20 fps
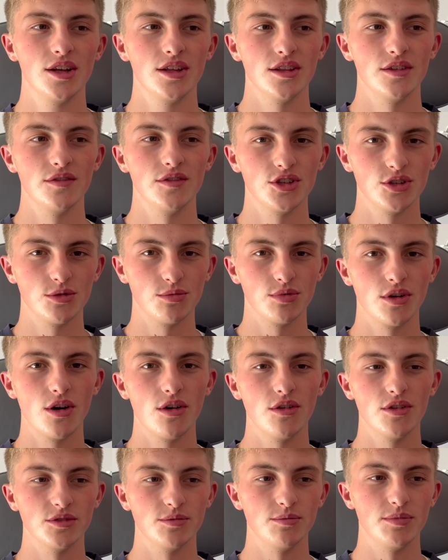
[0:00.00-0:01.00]
The Vision Pro
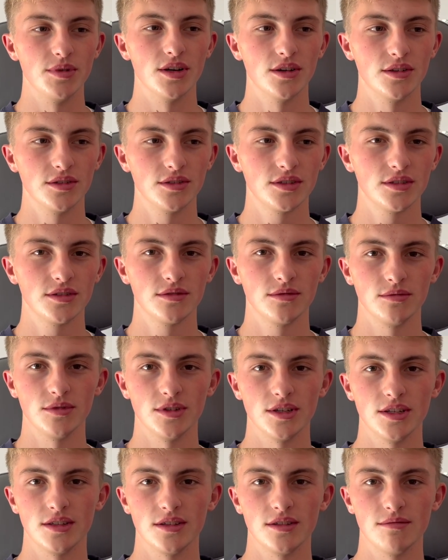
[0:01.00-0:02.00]
is built
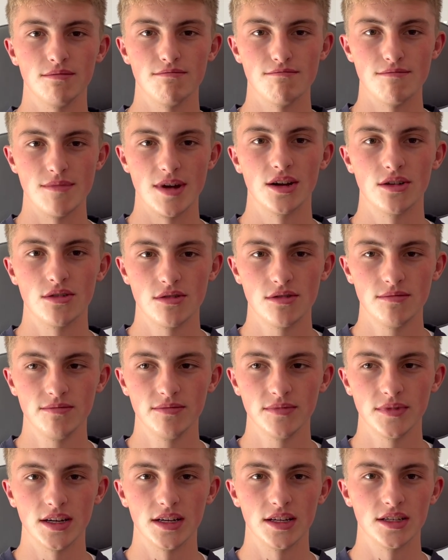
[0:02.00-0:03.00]
with metal
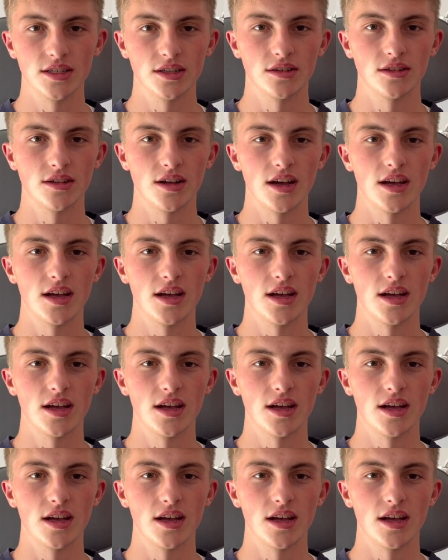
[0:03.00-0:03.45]
and it's a lot